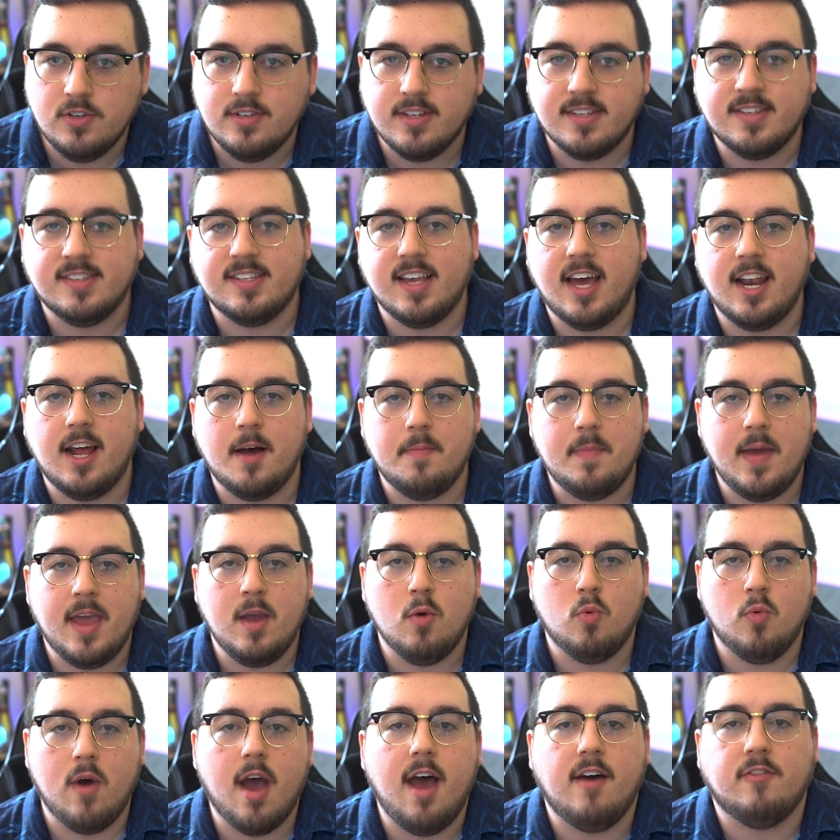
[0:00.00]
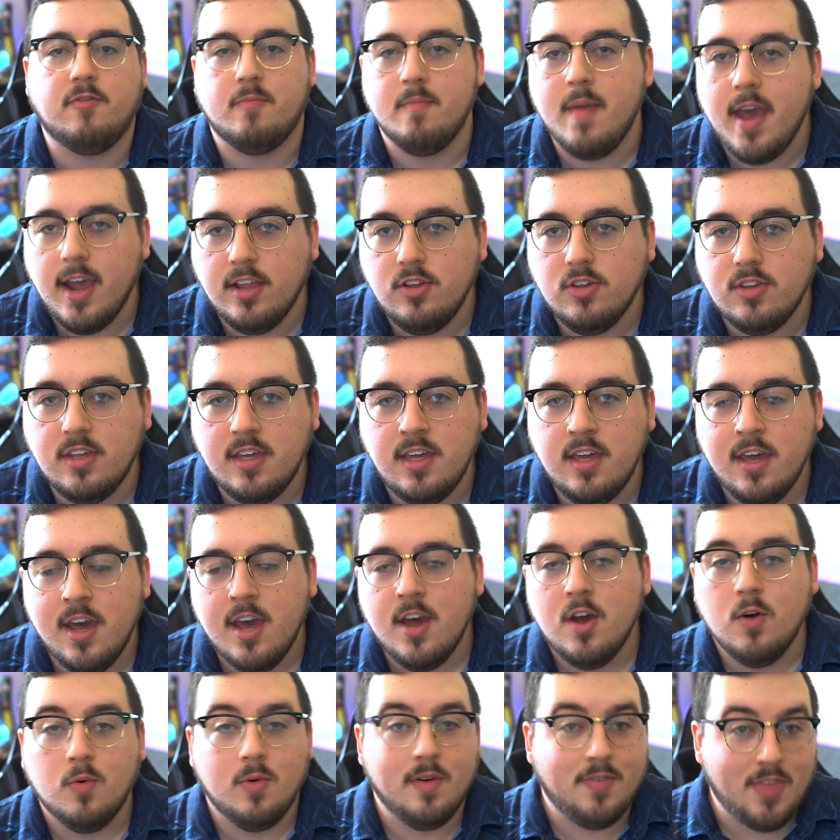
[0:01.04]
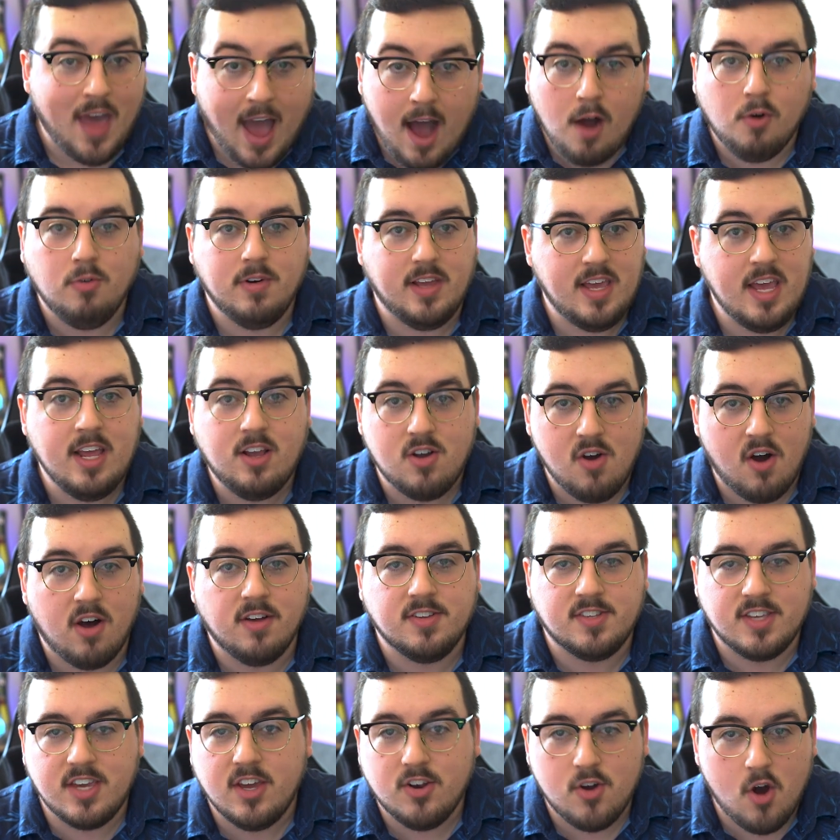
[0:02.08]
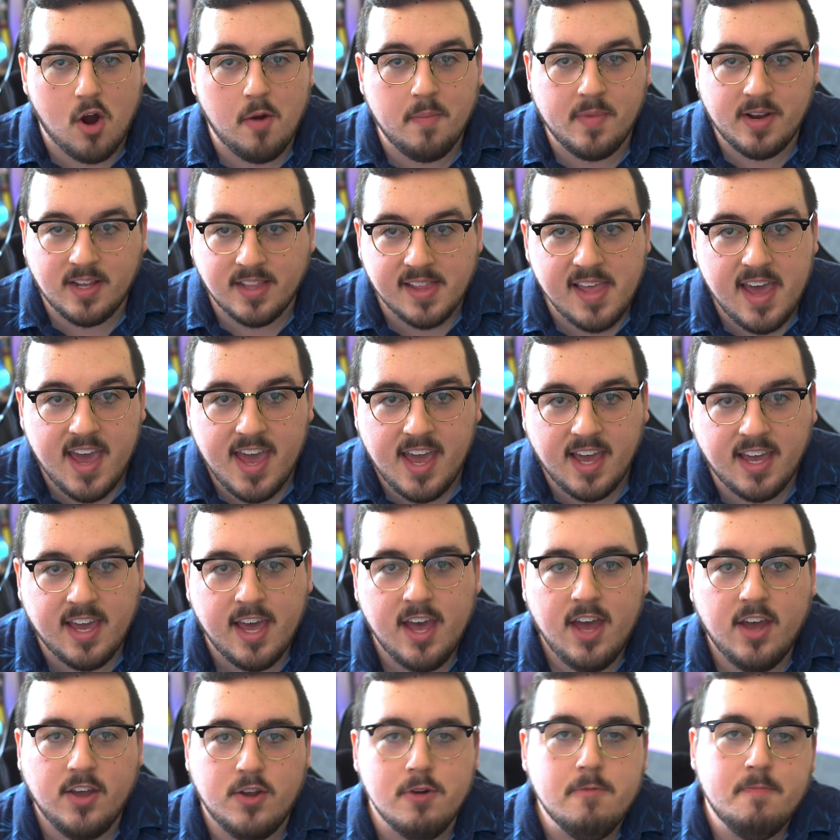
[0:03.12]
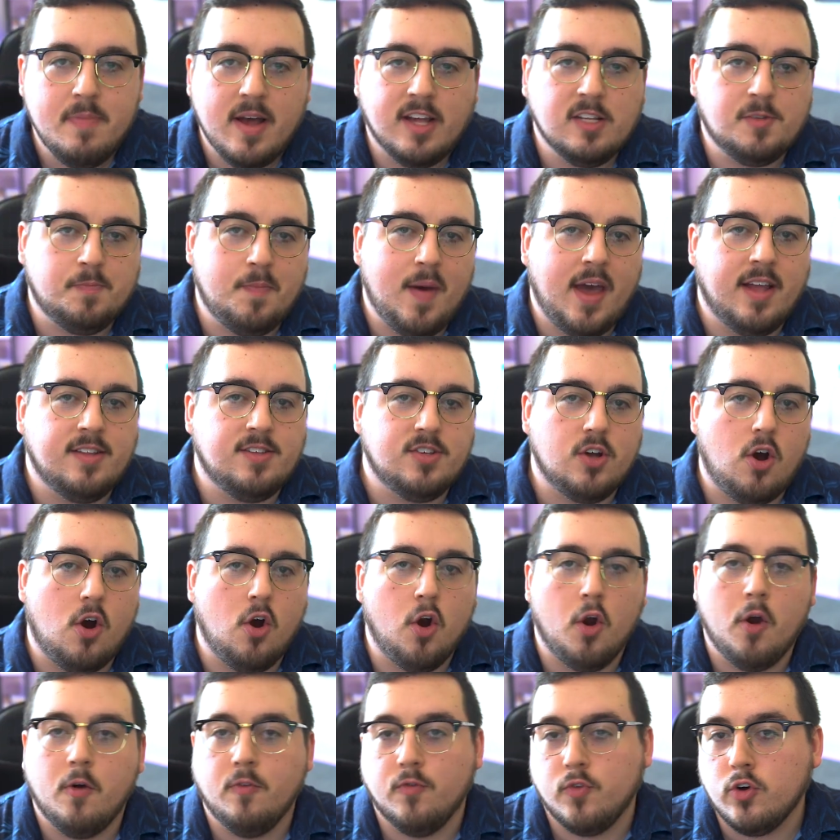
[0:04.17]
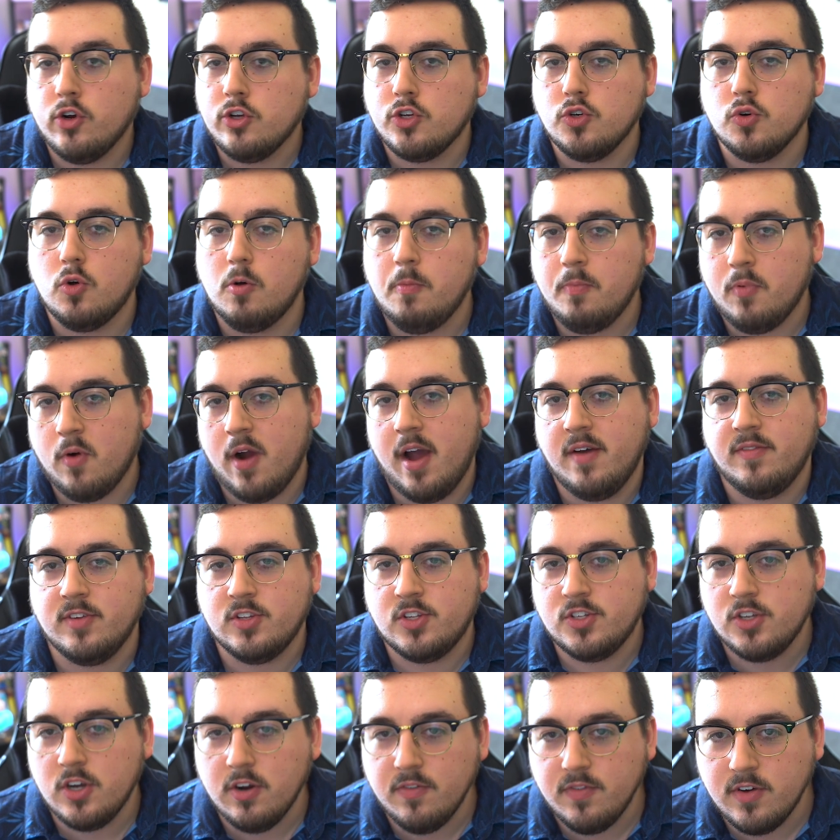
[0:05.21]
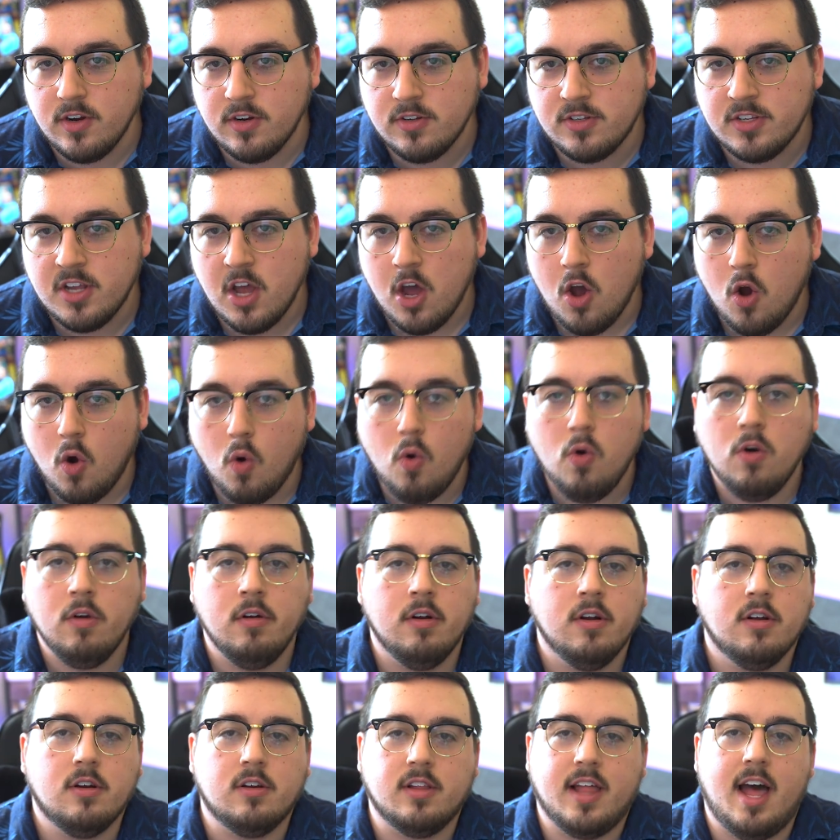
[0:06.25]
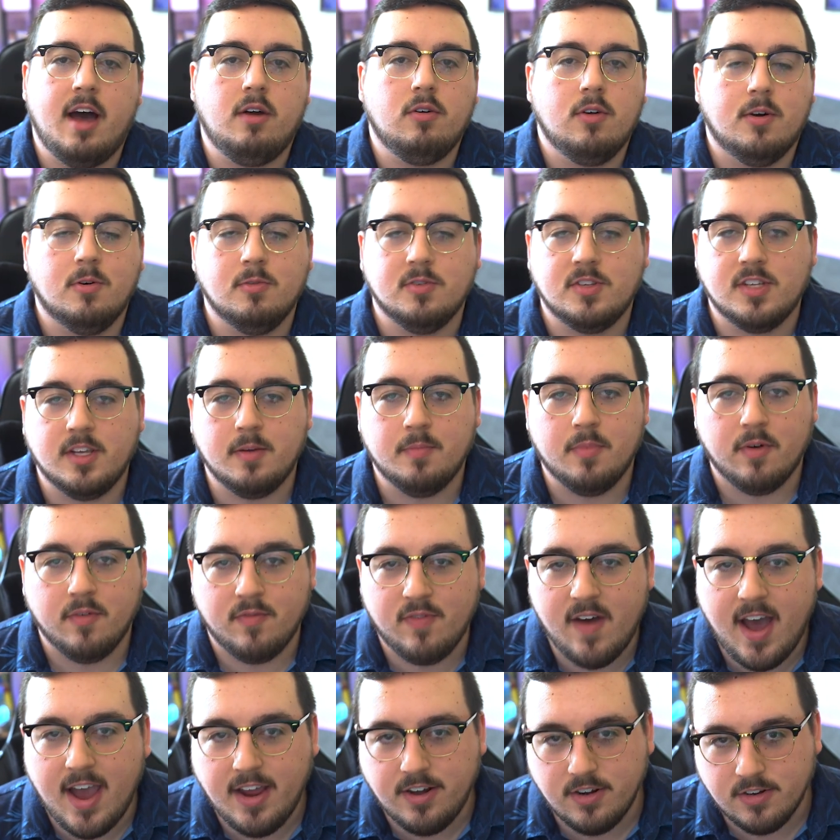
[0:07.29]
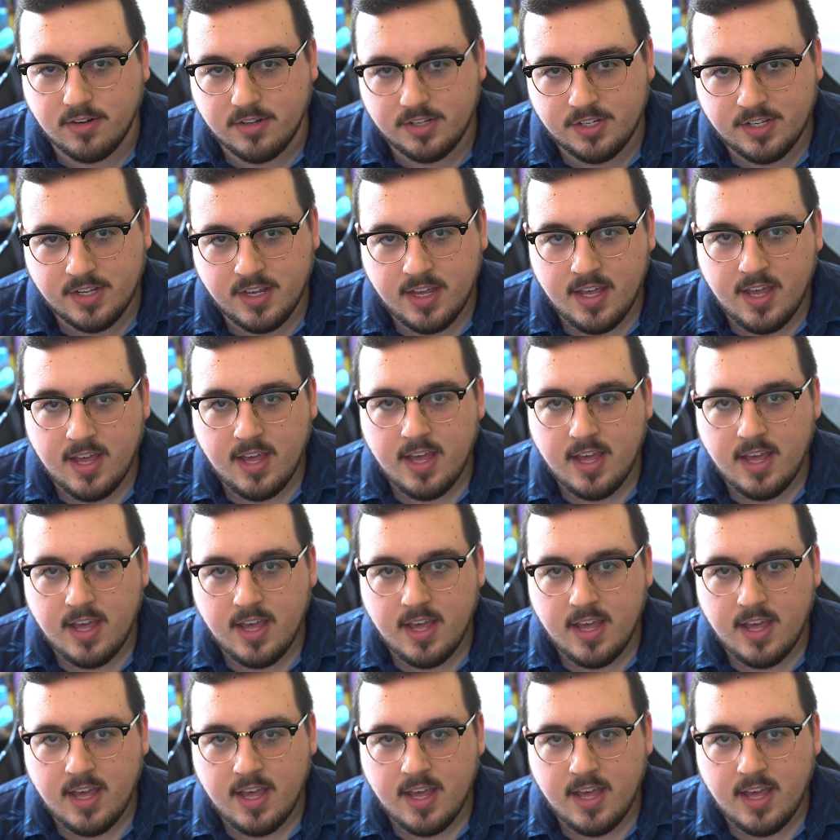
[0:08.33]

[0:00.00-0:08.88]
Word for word: you to set up a WAF manually without it costing an arm and a leg, your best bets are virtual private servers or cloud hosting providers.